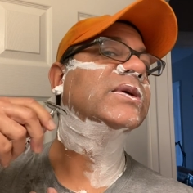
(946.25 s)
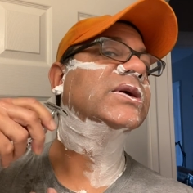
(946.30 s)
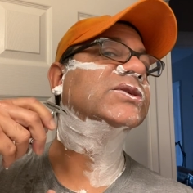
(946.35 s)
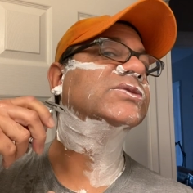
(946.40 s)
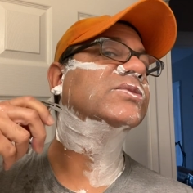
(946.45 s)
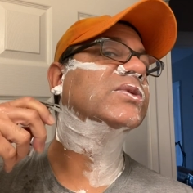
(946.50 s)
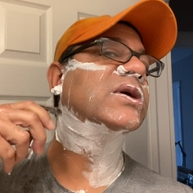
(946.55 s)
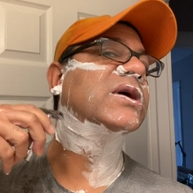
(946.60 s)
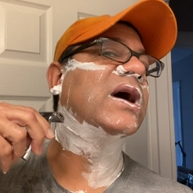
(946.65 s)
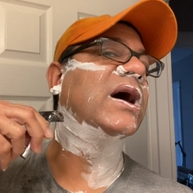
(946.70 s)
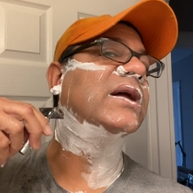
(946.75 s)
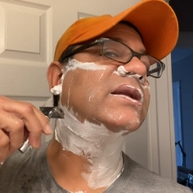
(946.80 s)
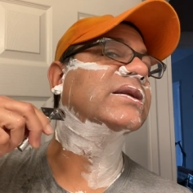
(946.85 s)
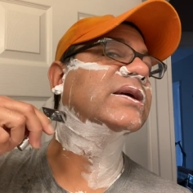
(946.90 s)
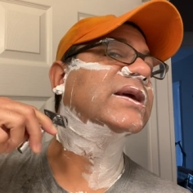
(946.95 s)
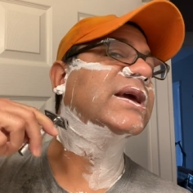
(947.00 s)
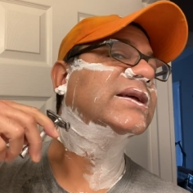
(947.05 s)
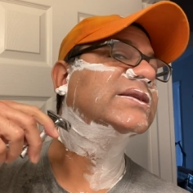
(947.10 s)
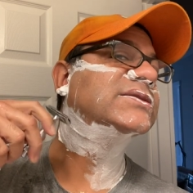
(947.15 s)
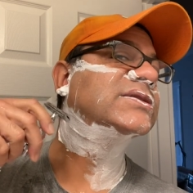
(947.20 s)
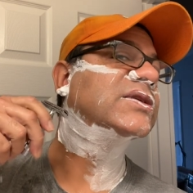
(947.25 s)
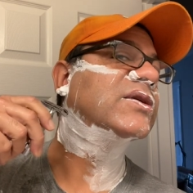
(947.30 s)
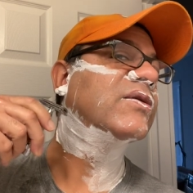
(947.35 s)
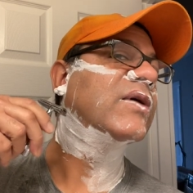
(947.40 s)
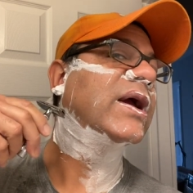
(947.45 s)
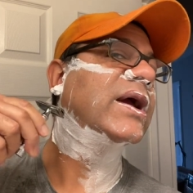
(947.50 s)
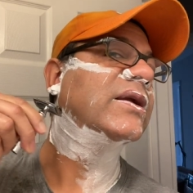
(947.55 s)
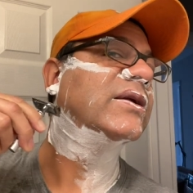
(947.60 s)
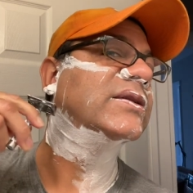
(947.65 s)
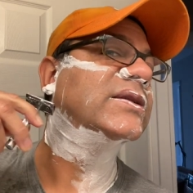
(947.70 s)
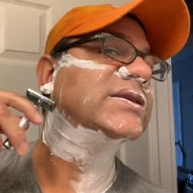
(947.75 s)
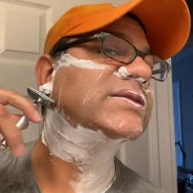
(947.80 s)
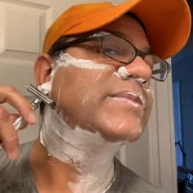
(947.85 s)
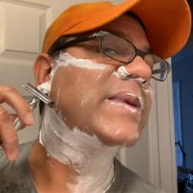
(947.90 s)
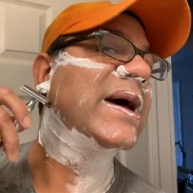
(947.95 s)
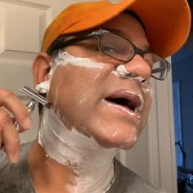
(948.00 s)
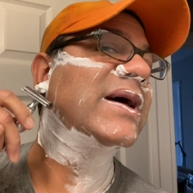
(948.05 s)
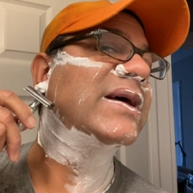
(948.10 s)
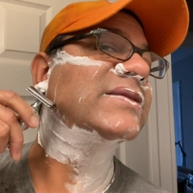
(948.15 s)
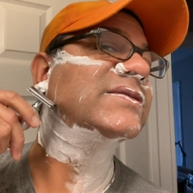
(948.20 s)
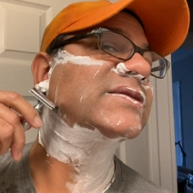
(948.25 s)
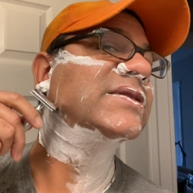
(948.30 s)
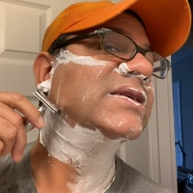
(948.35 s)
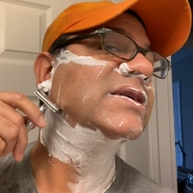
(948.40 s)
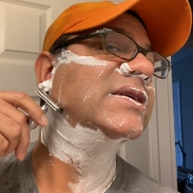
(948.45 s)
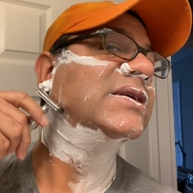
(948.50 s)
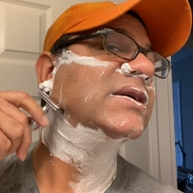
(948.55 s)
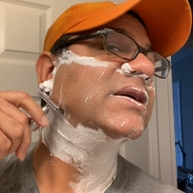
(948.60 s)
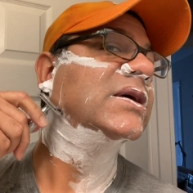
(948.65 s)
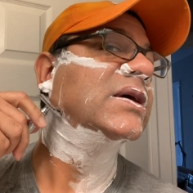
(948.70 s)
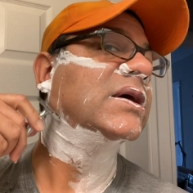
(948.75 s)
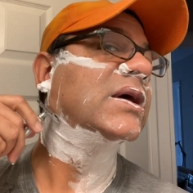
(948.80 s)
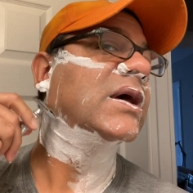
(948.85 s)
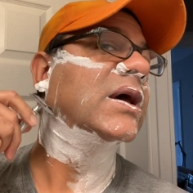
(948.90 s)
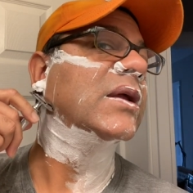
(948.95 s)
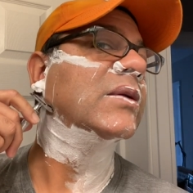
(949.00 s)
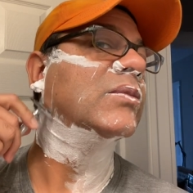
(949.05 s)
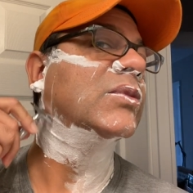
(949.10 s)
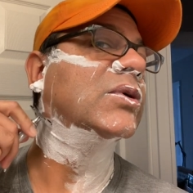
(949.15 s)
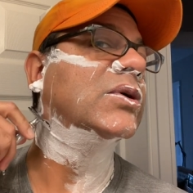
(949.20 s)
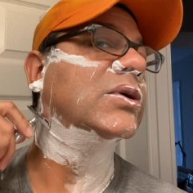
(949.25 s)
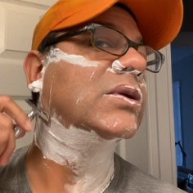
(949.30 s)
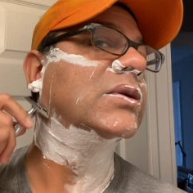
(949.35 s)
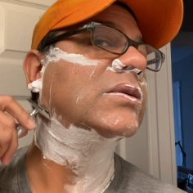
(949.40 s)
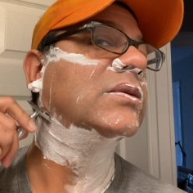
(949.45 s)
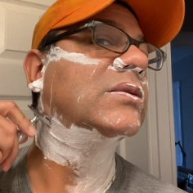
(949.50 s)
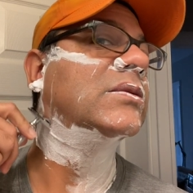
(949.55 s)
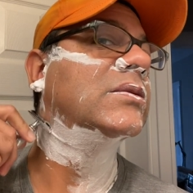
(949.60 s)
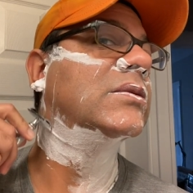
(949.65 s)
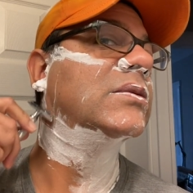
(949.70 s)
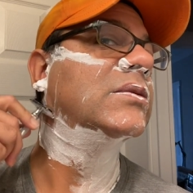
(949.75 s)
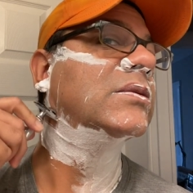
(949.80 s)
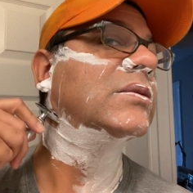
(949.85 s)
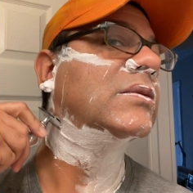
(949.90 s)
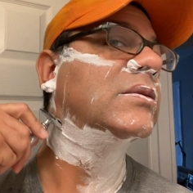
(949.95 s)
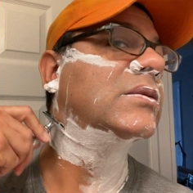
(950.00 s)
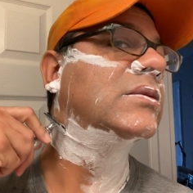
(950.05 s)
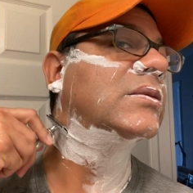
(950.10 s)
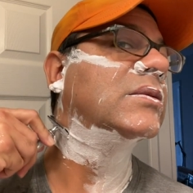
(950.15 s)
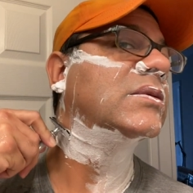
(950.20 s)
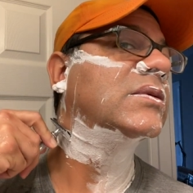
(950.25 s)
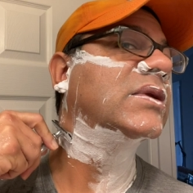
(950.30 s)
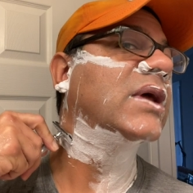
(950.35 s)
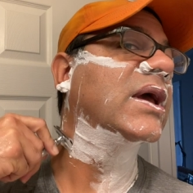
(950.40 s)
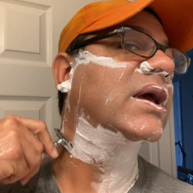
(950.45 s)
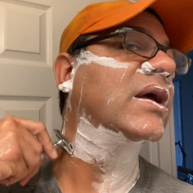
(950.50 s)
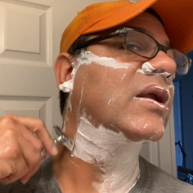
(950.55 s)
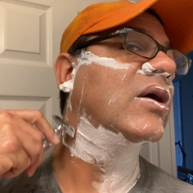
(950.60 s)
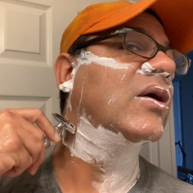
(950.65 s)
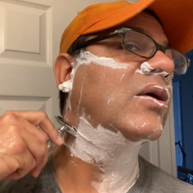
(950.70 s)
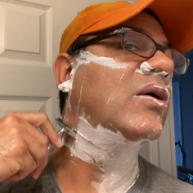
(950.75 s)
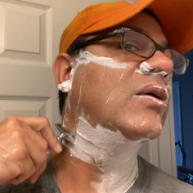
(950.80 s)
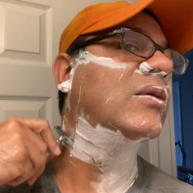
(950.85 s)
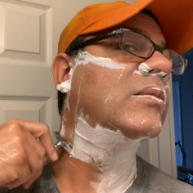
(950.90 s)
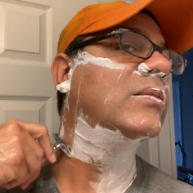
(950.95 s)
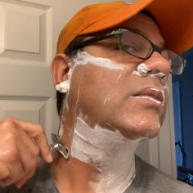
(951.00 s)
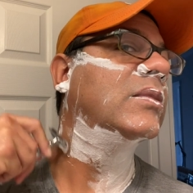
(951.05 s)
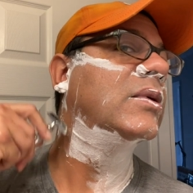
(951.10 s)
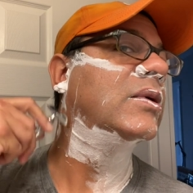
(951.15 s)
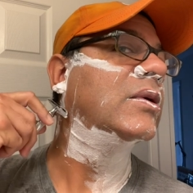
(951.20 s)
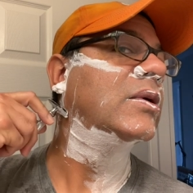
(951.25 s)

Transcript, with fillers: because we're cutting against the grain on this pass and we'll take it home.